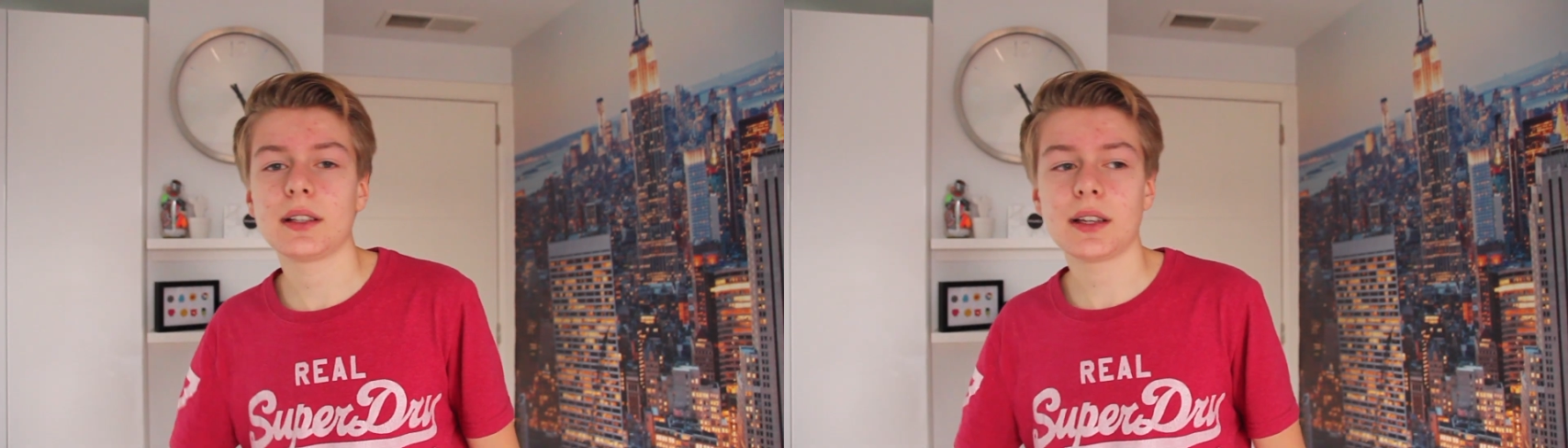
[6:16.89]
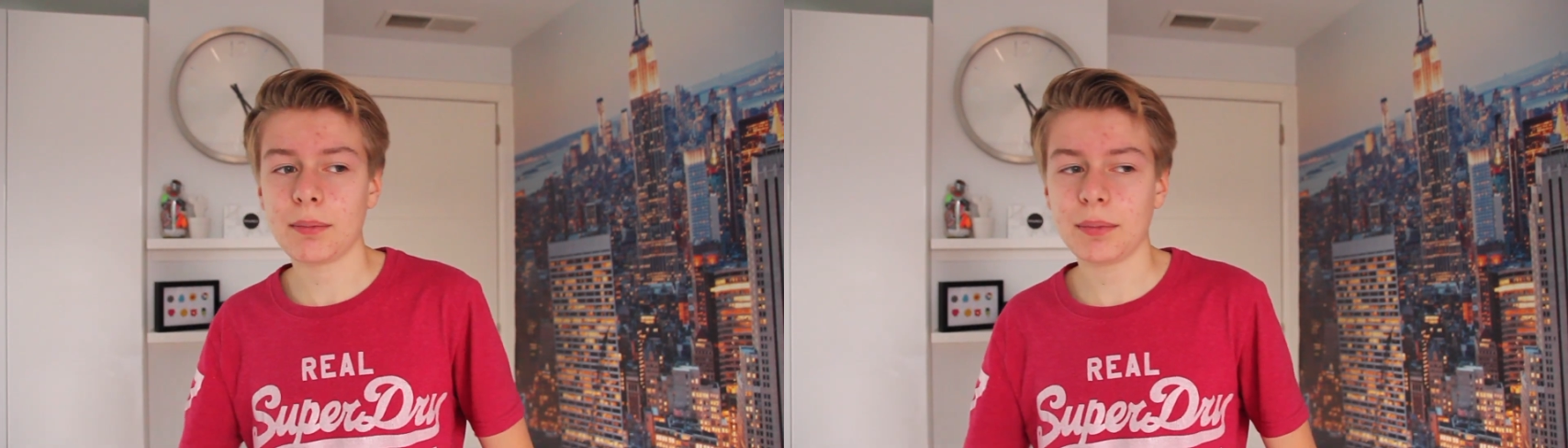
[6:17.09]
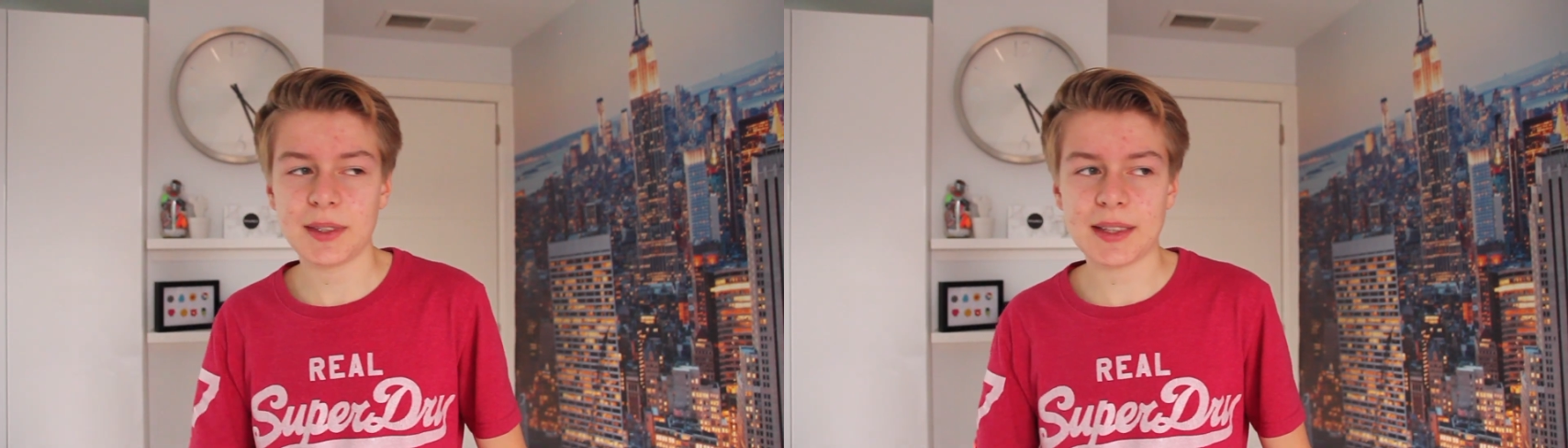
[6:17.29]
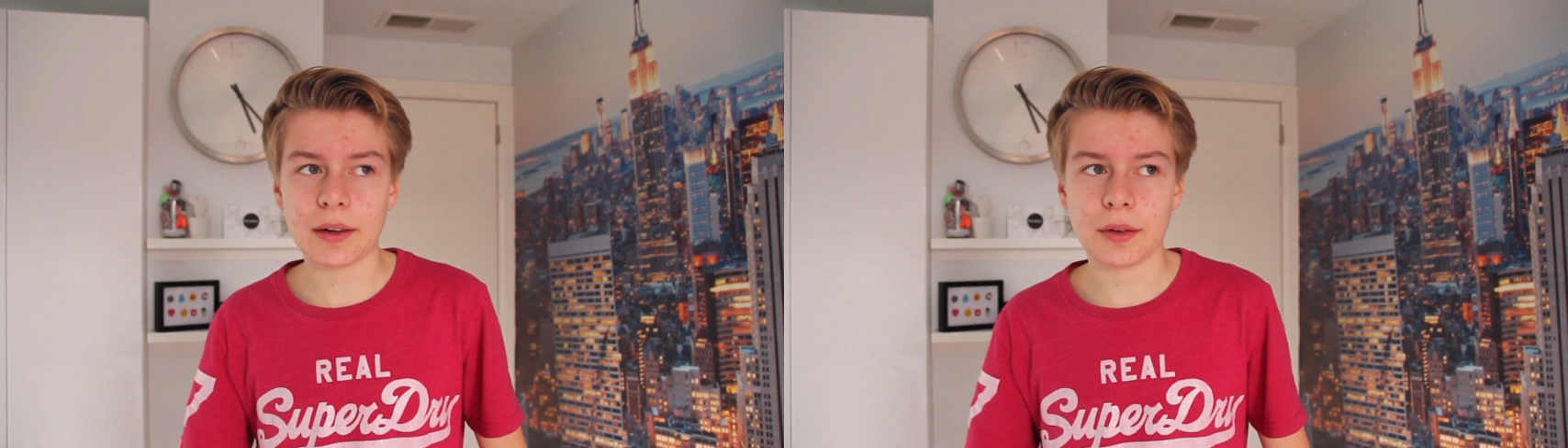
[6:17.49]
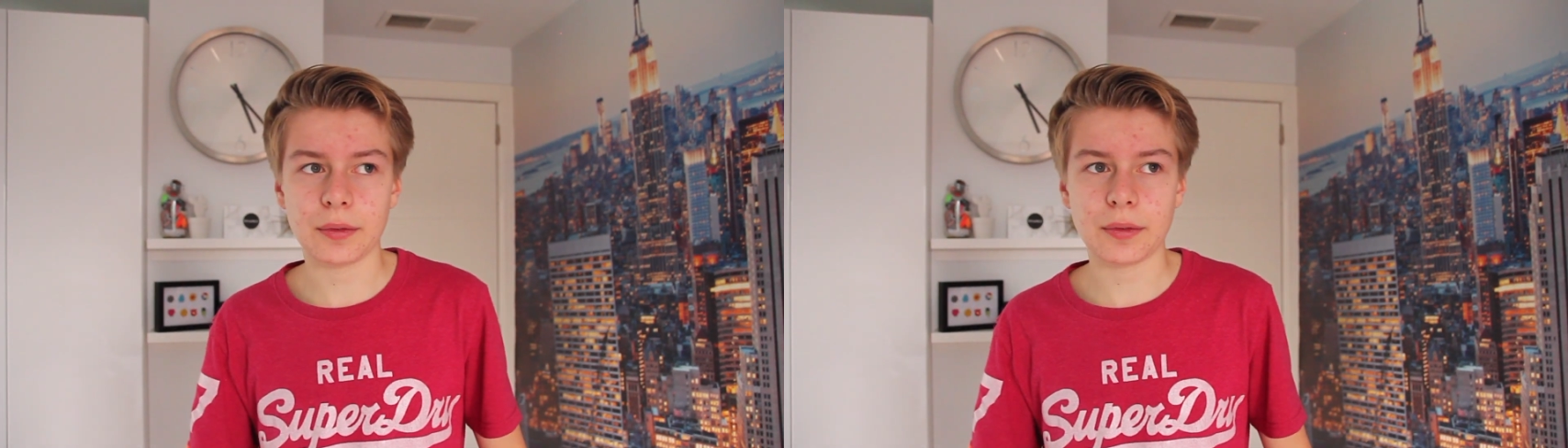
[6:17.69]

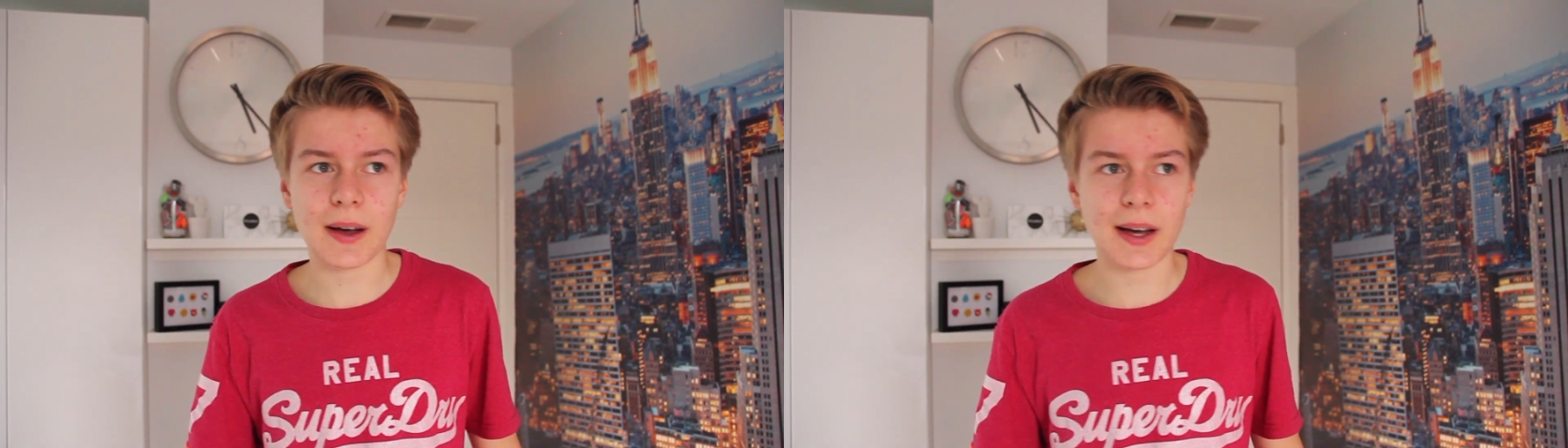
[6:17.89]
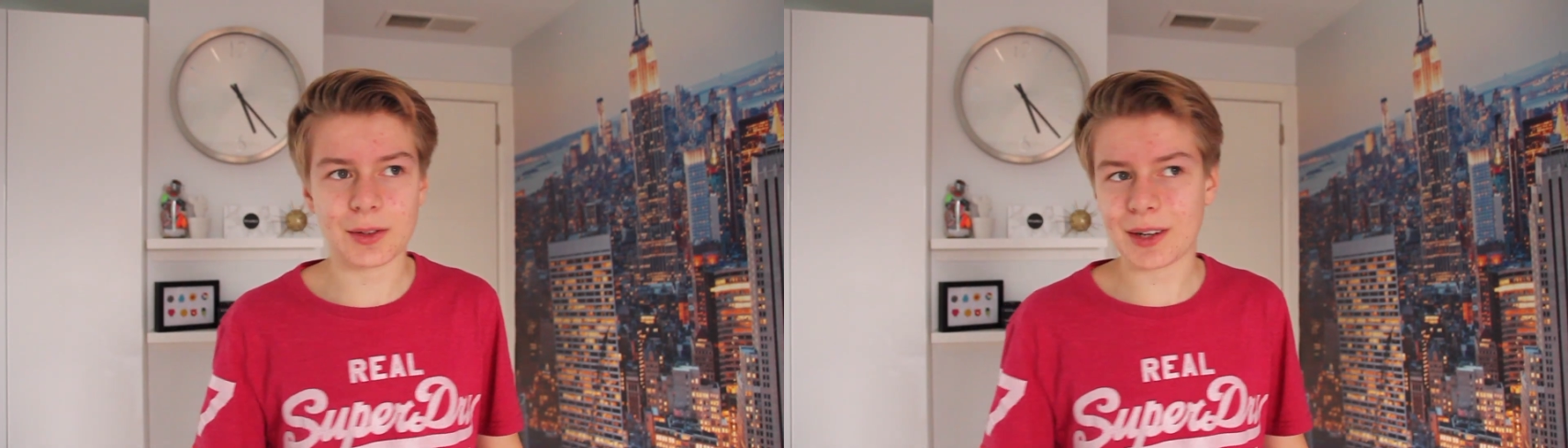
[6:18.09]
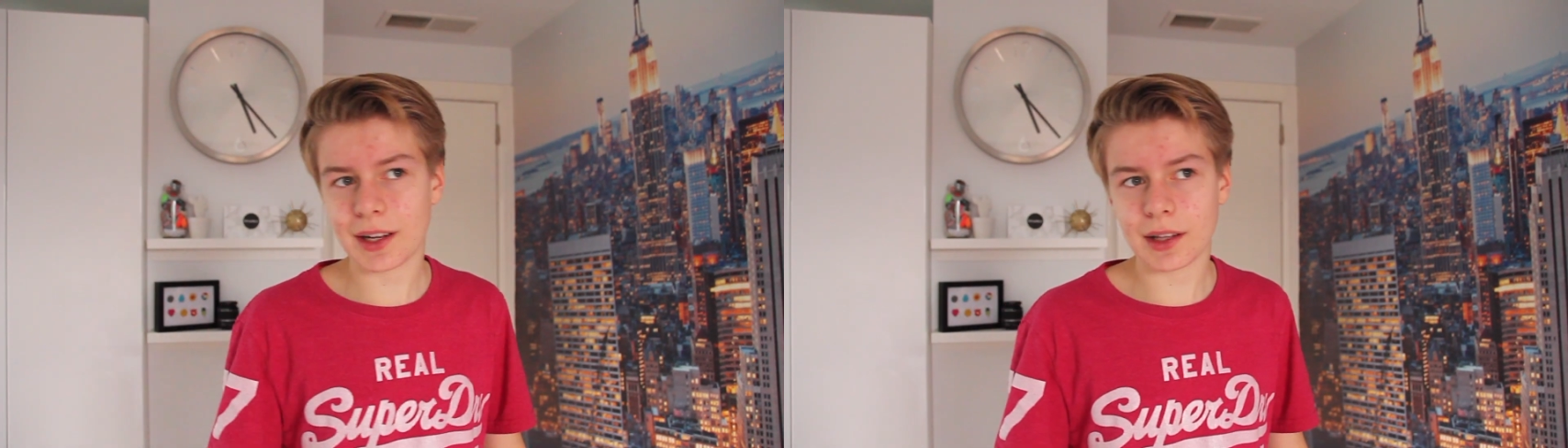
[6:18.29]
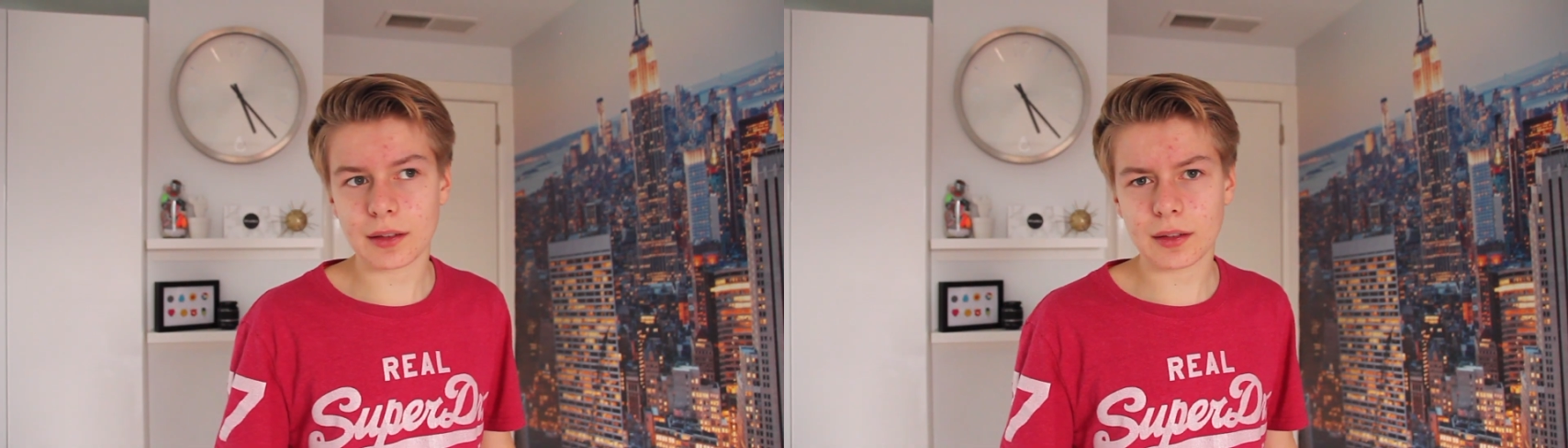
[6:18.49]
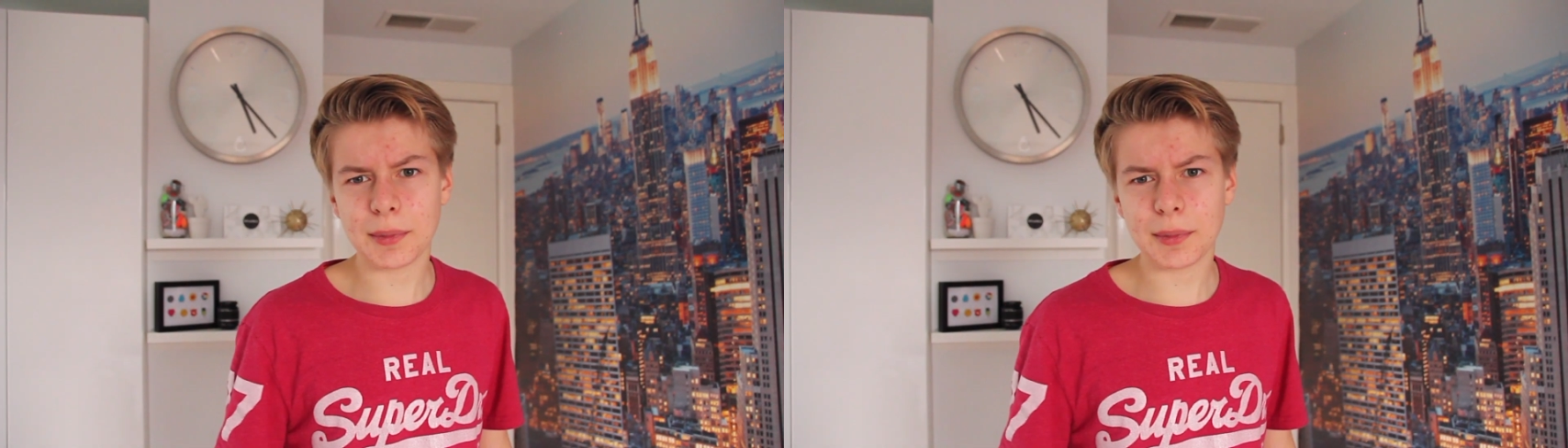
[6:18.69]
instead of hydrated,